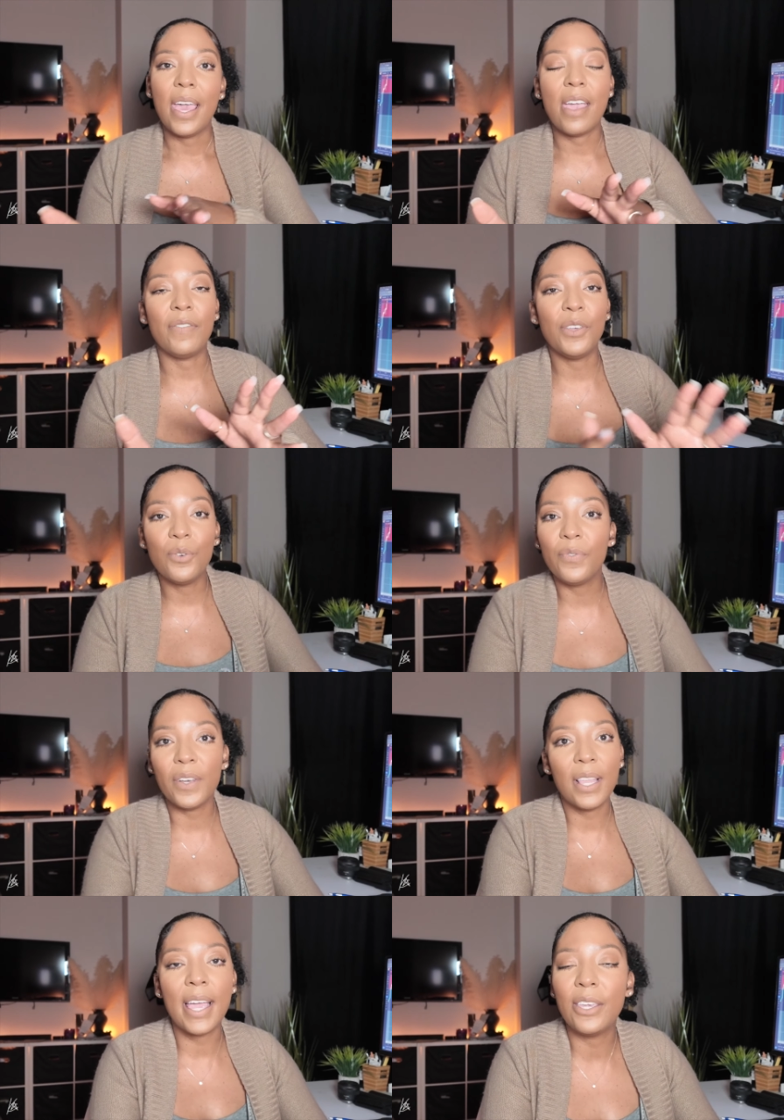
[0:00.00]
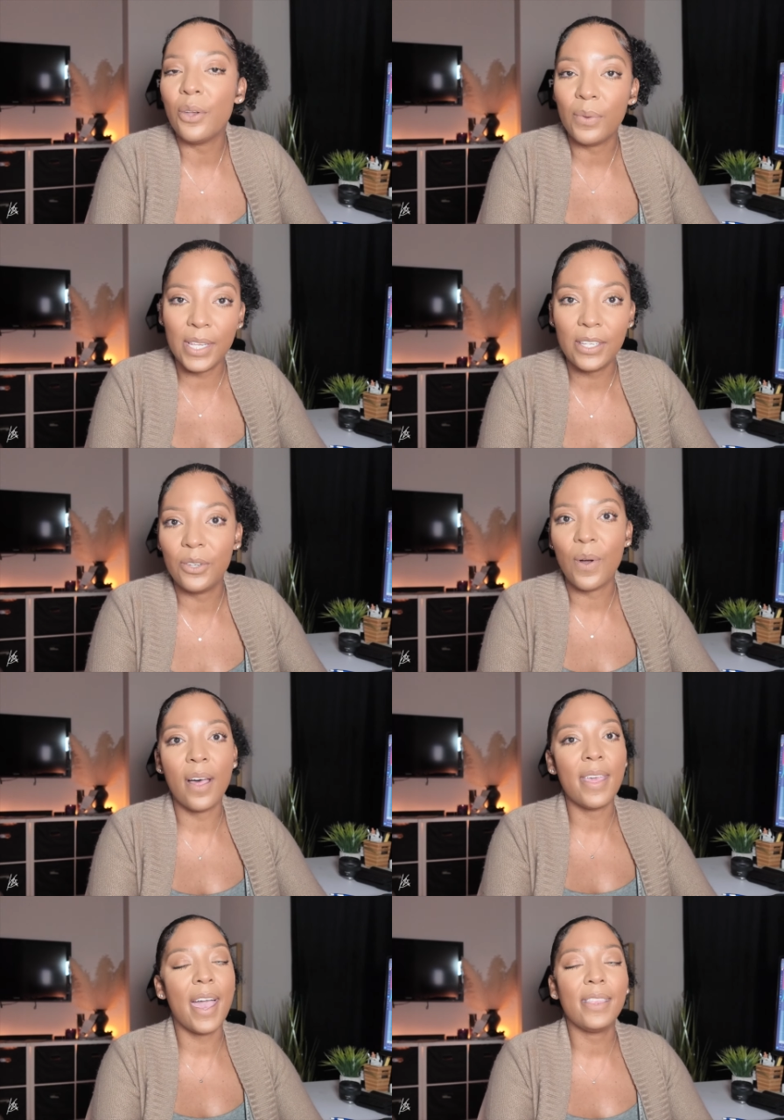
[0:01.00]
If you feel like you don't need to do
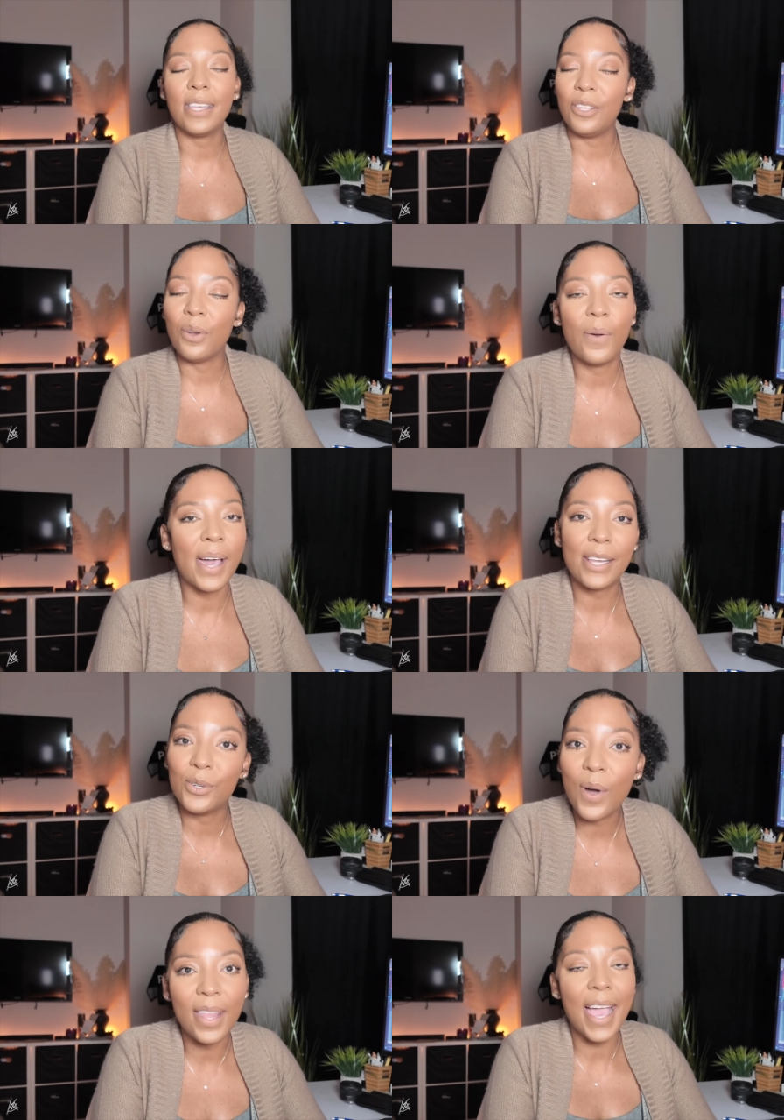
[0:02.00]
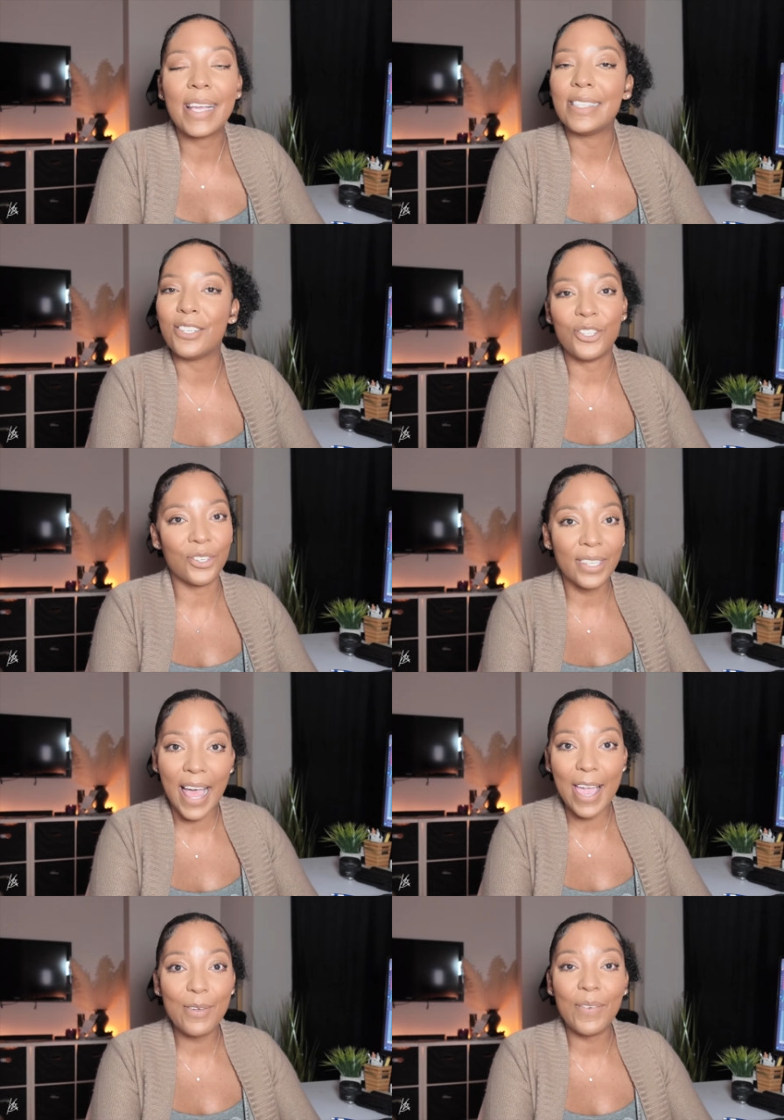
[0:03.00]
all that, then you don't got to do all that because this is your
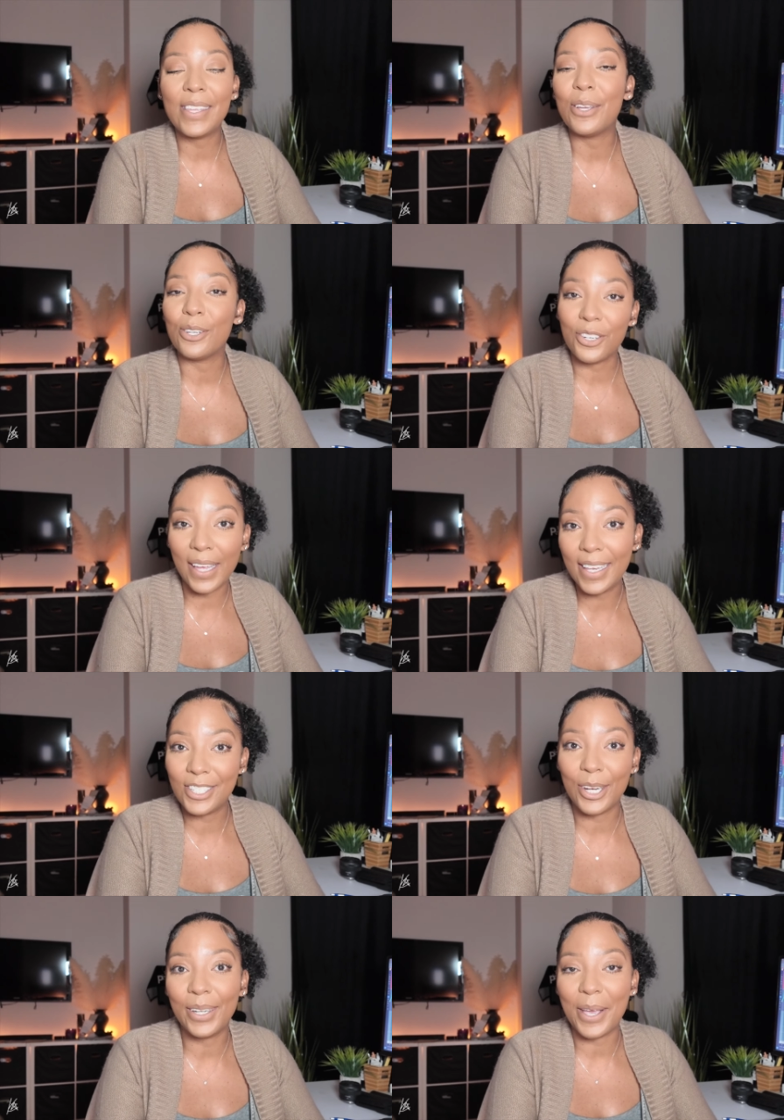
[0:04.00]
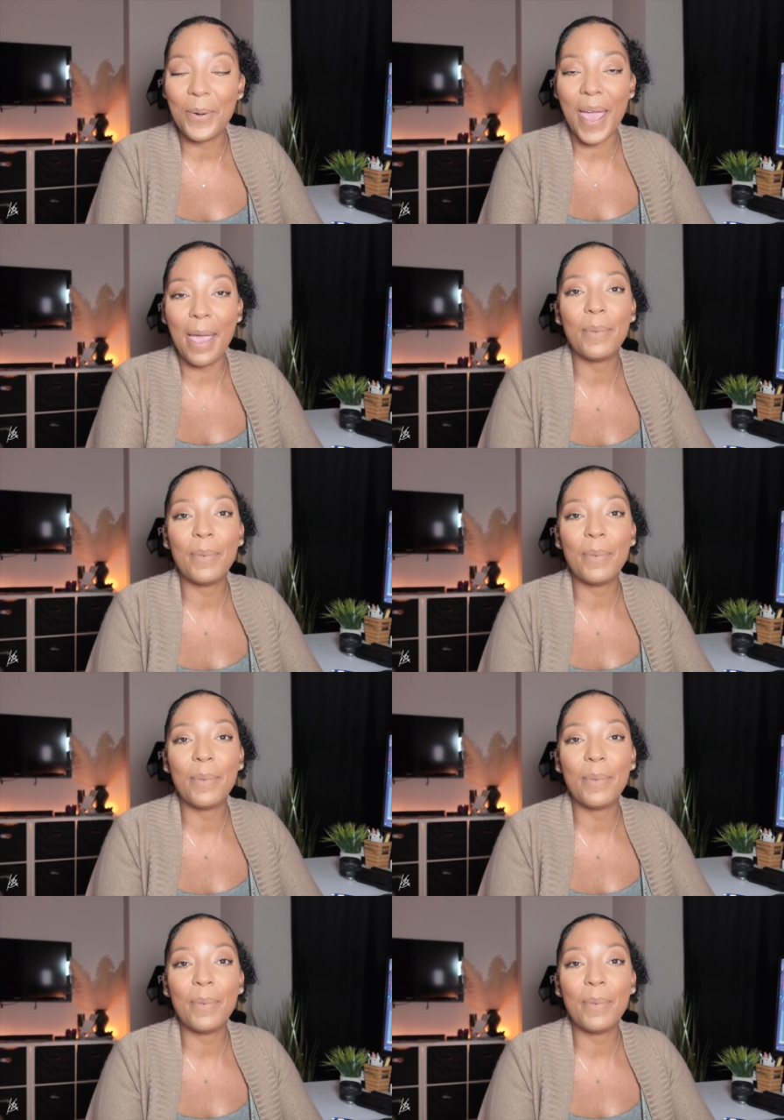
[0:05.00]
life and your trading journey, okay?